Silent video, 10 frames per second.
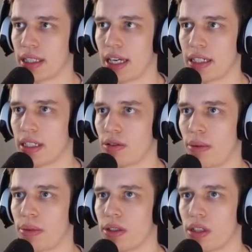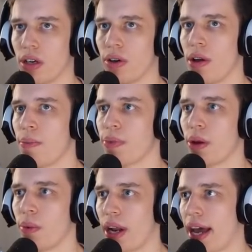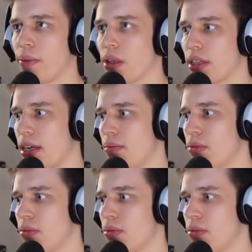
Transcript: case, disruptors. No, what I want him